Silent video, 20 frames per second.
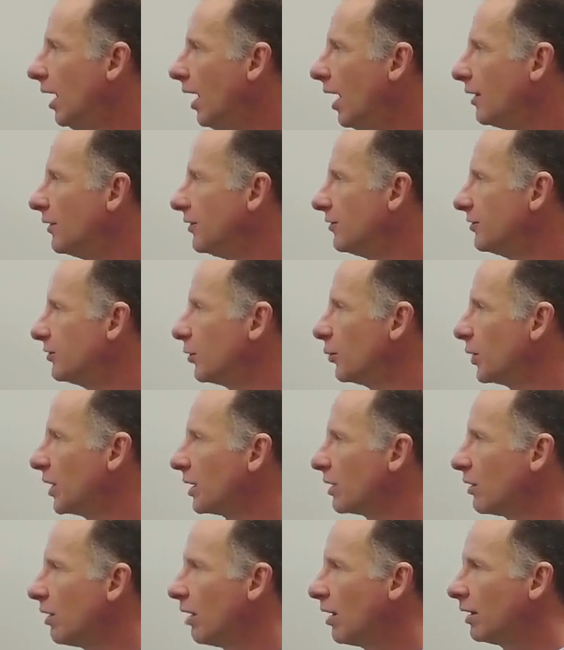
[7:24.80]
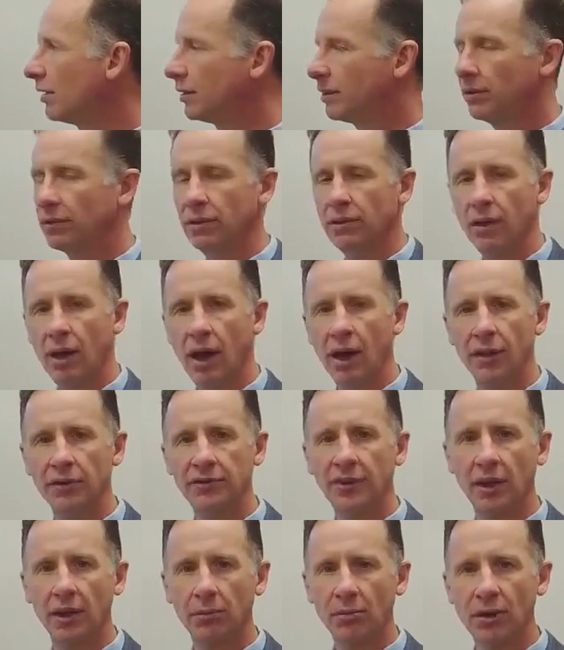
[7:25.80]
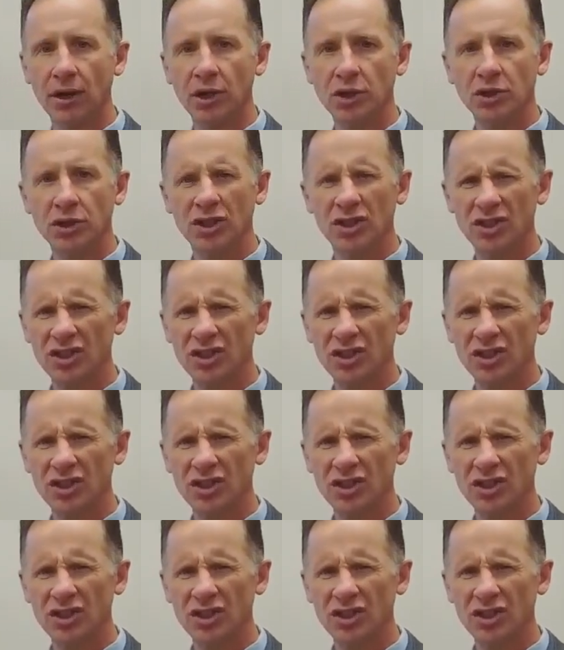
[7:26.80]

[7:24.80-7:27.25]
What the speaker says: This is a week-long celebration